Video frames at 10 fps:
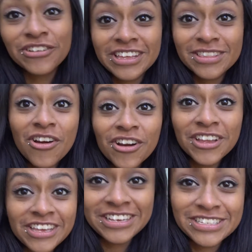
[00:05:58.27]
to get the car
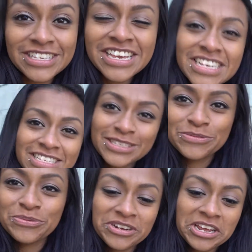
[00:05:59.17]
keys. Yes,
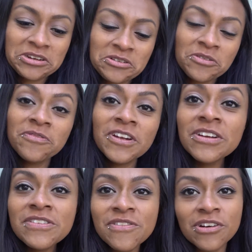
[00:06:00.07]
we're not gonna go
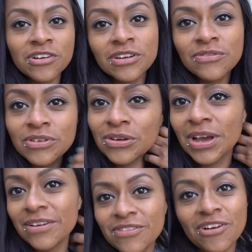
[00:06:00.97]
very far if we don't
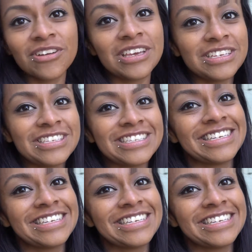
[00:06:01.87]
have car keys.